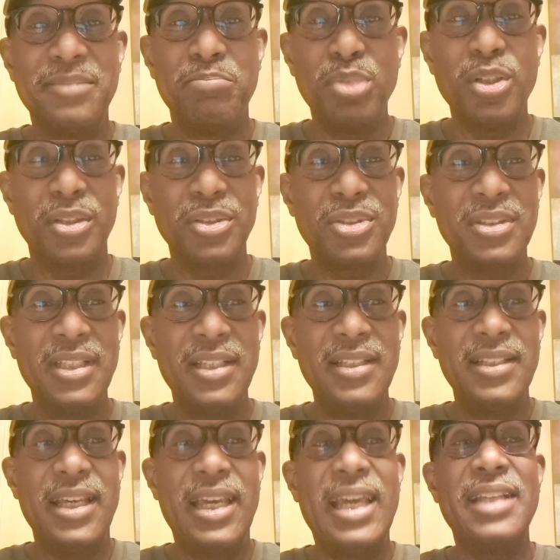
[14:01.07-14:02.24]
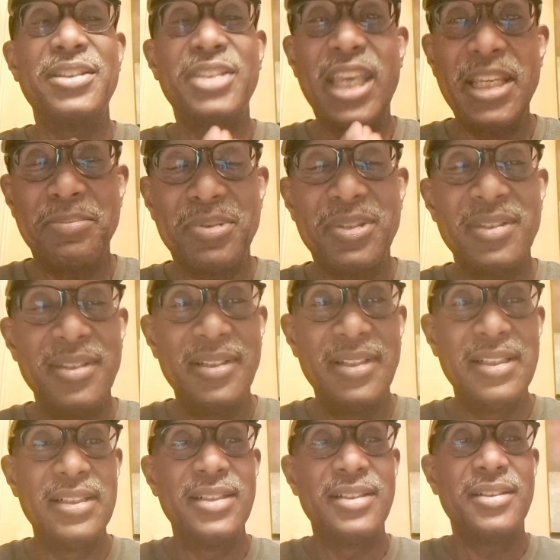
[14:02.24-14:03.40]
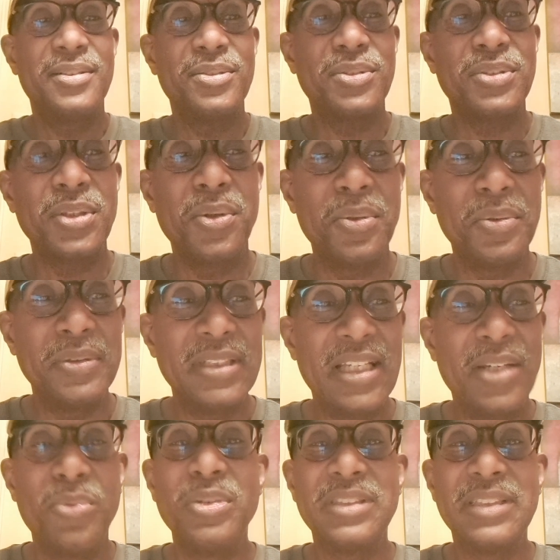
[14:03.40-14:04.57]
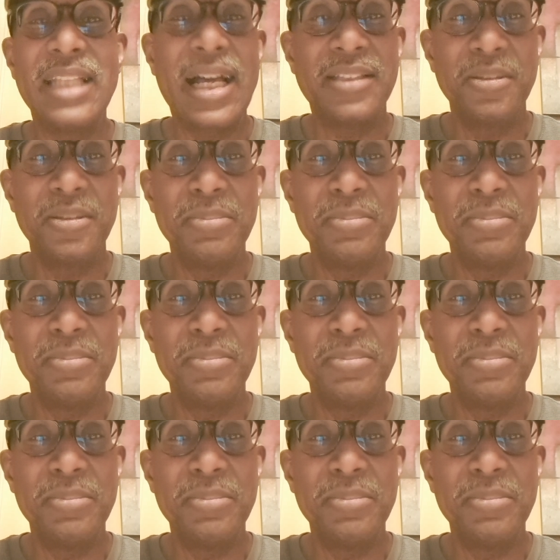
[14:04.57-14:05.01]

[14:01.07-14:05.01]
books and tapes, so it was not to